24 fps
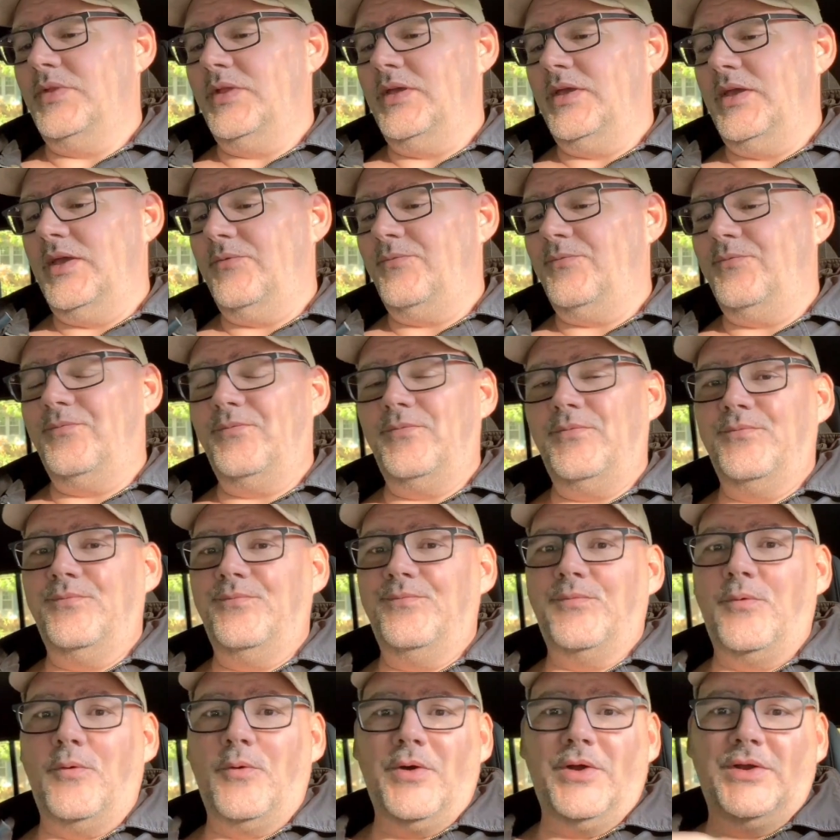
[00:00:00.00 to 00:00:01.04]
If,
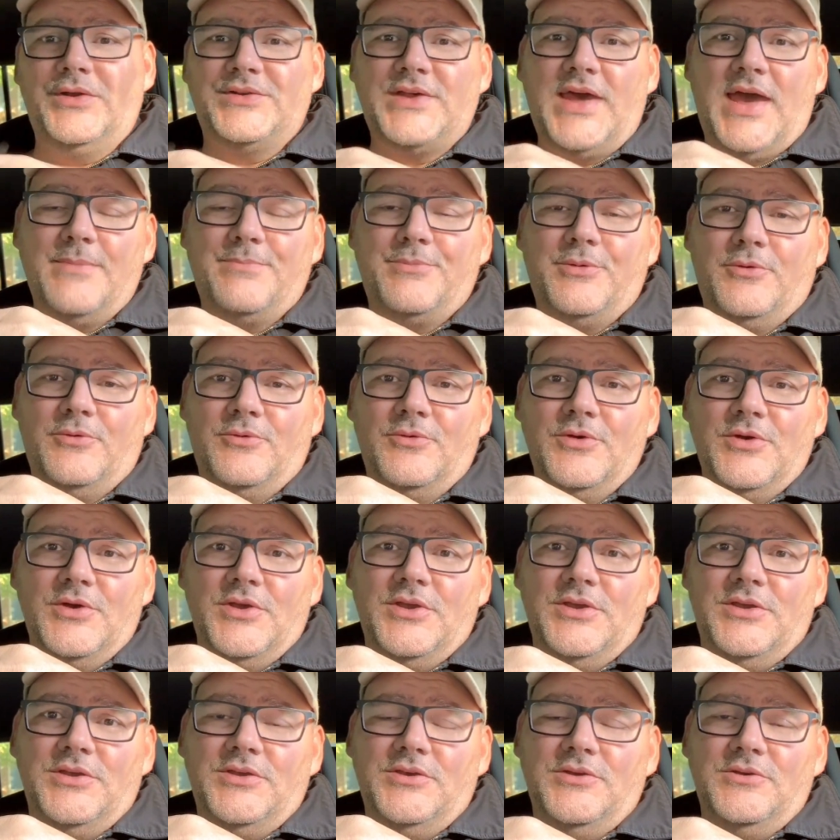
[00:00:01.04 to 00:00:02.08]
for example,
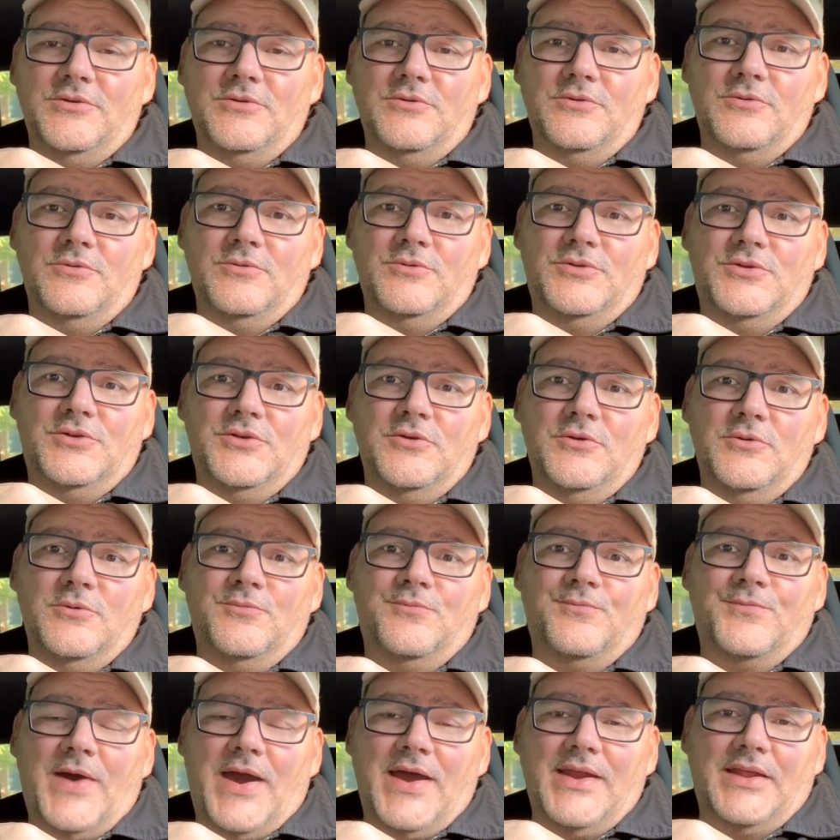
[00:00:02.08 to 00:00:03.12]
you do
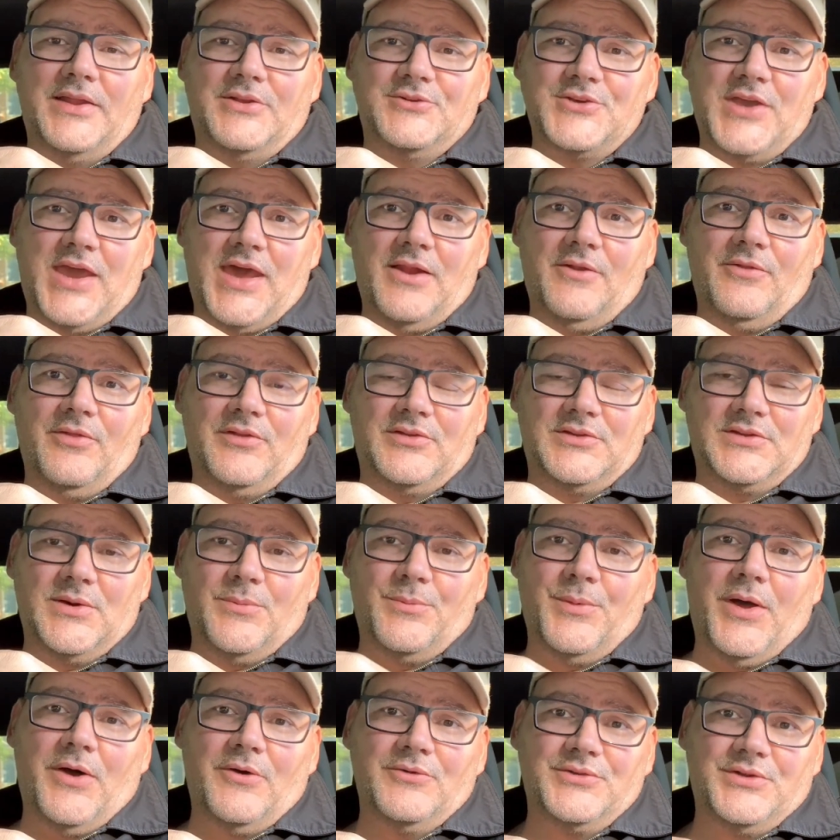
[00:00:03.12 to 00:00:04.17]
find a channel that
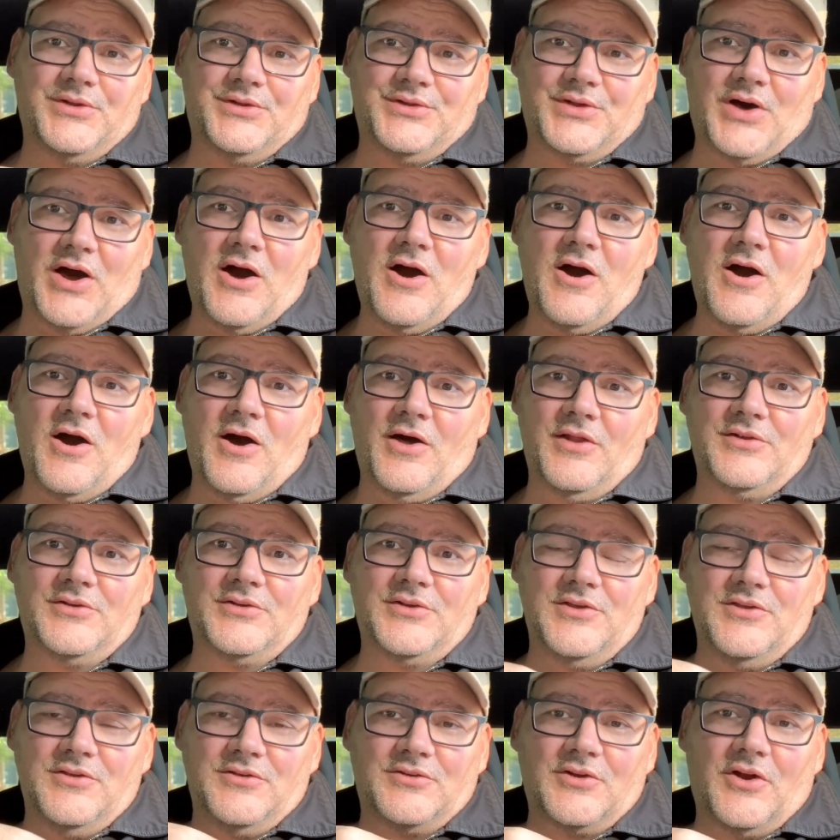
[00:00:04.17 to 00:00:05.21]
someone else is on,
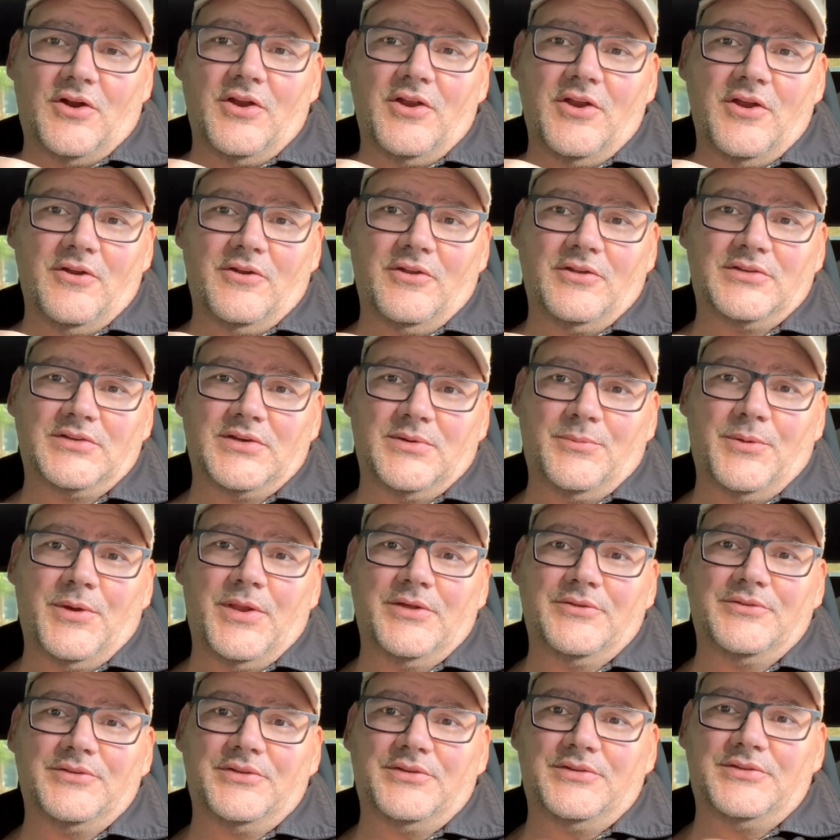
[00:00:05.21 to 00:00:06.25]
so you start hearing someone
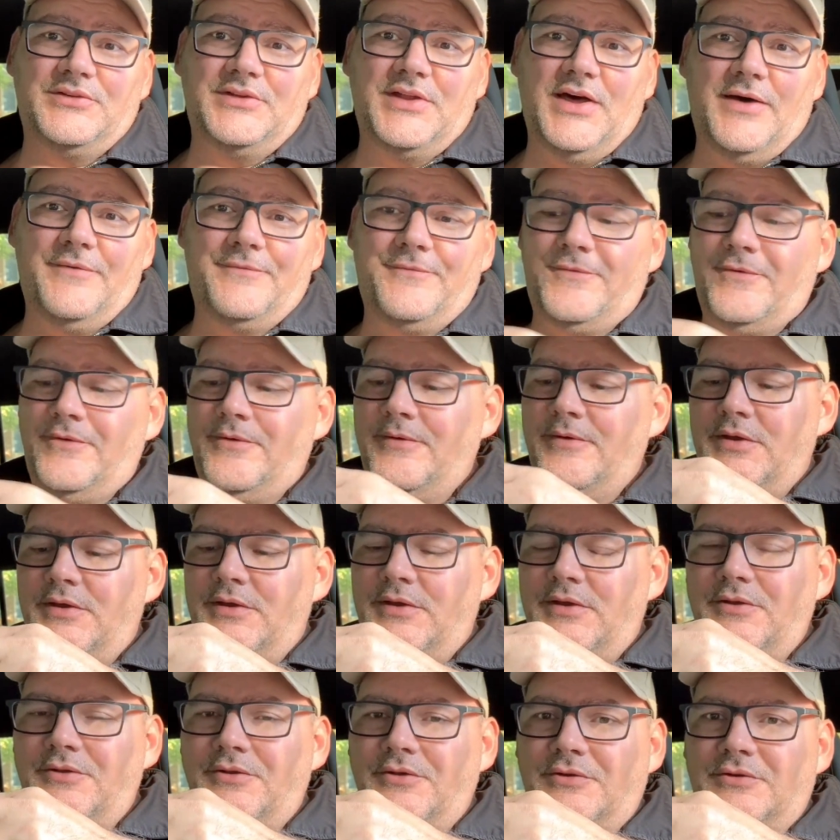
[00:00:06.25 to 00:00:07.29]
else's stuff,
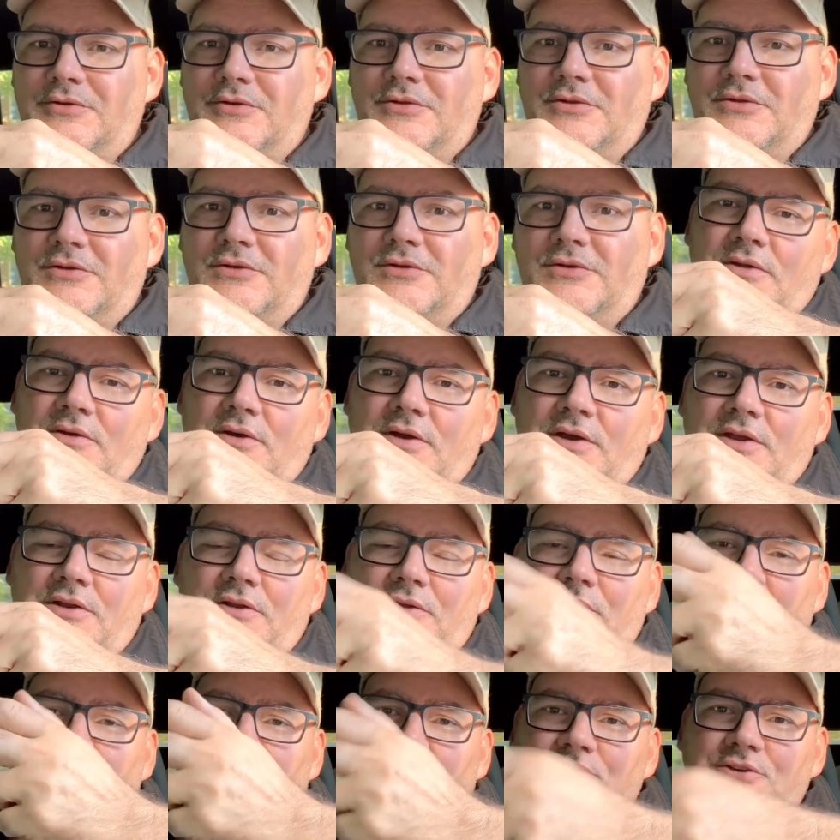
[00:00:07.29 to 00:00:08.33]
you just click it to
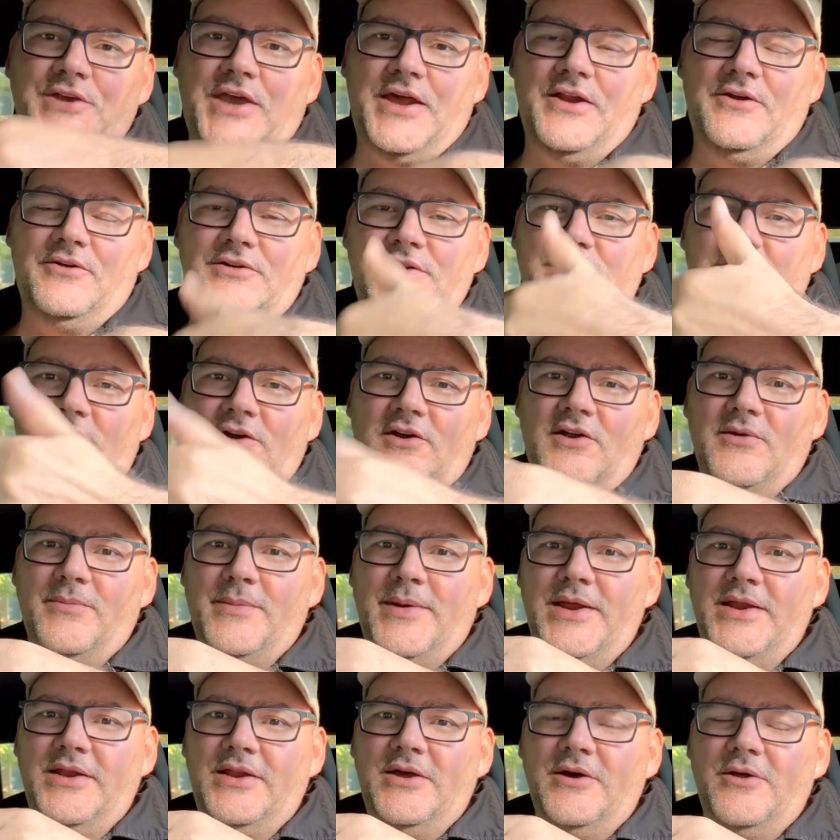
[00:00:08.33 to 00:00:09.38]
another channel, tell
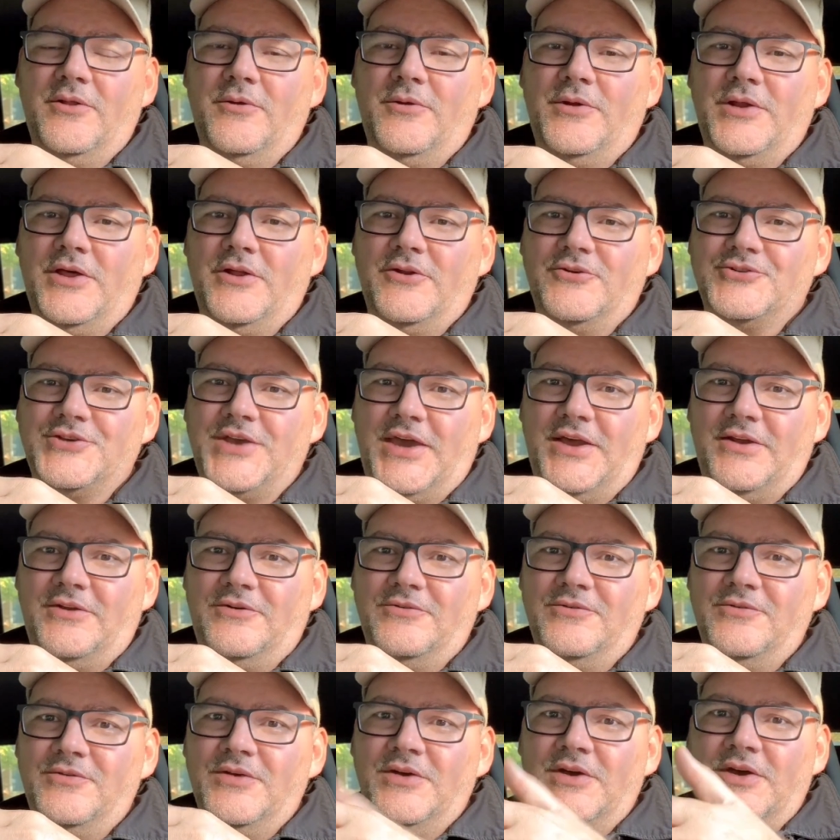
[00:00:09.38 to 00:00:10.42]
everybody to go to another
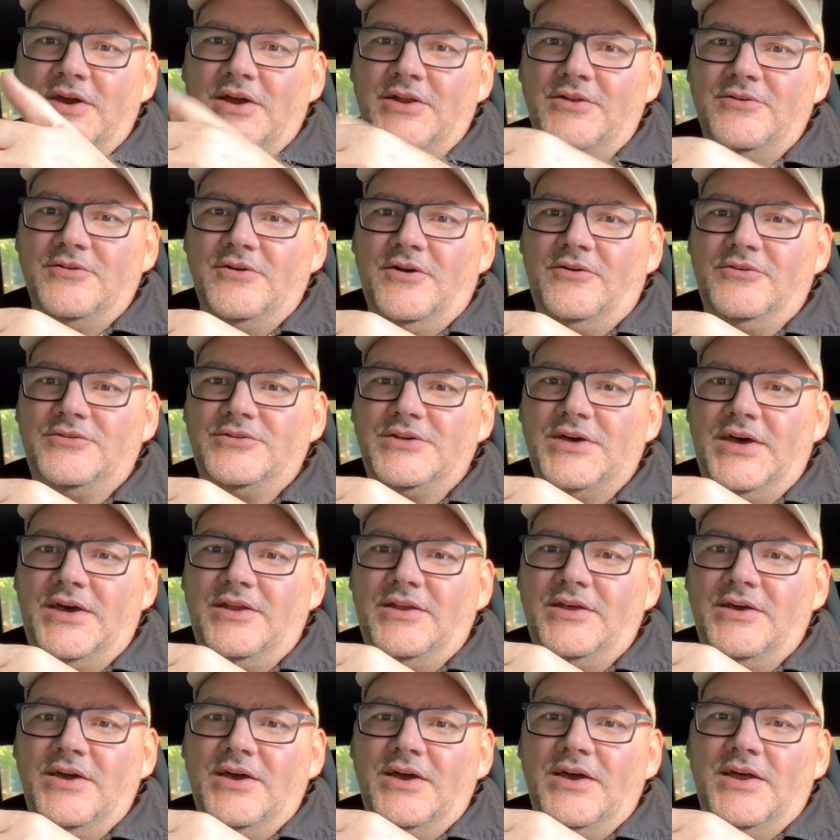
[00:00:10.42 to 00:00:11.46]
channel, and you're all set.
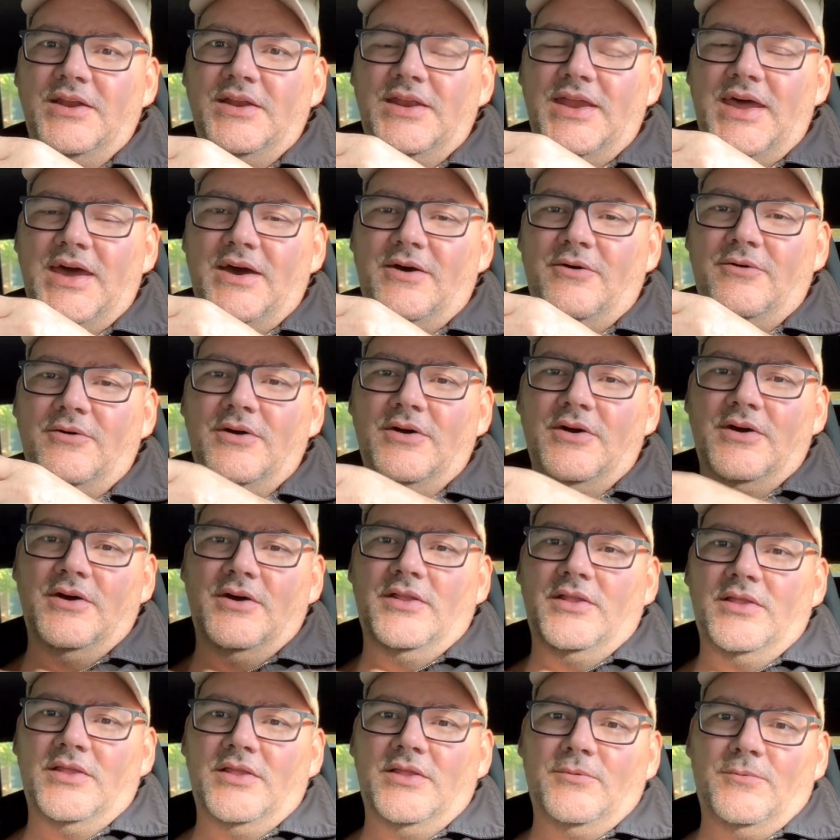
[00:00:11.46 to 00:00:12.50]
Now,
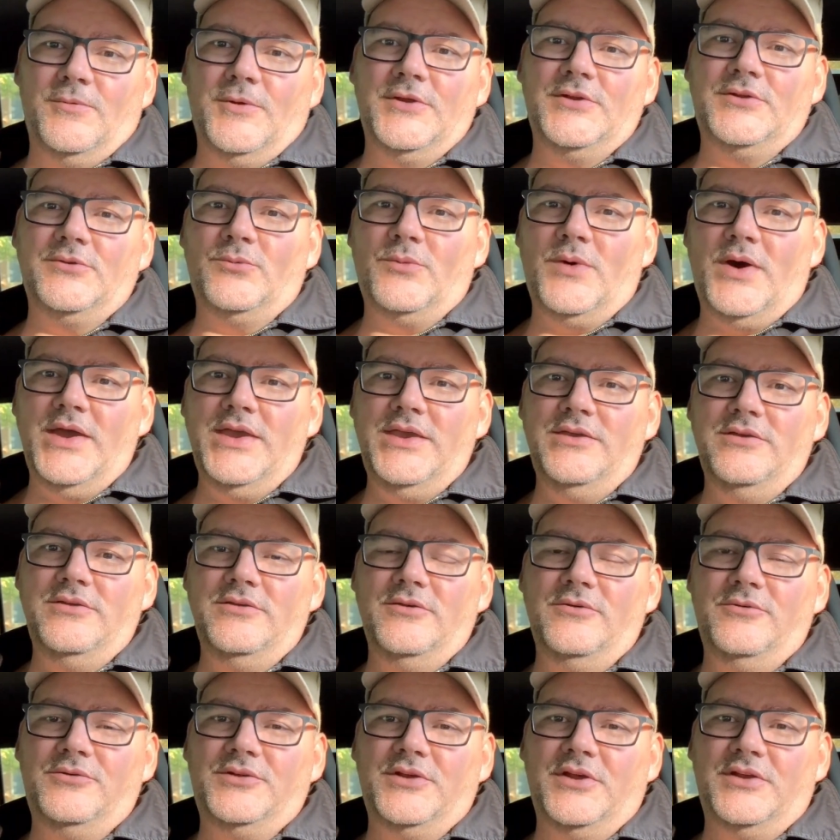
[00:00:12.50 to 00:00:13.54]
the reason why you
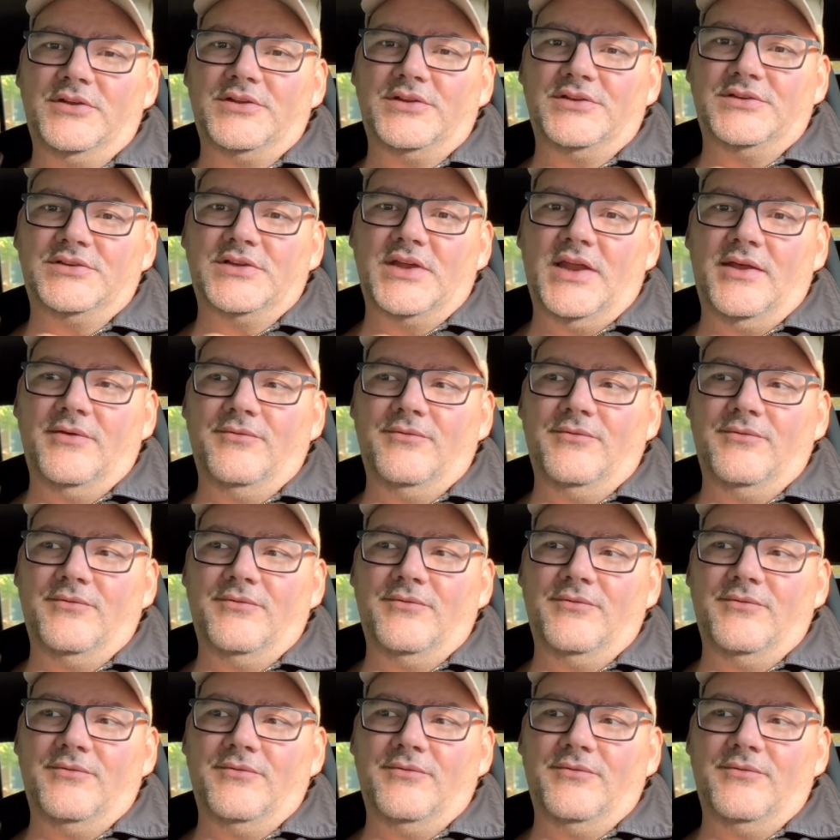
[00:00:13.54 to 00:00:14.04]
use this instead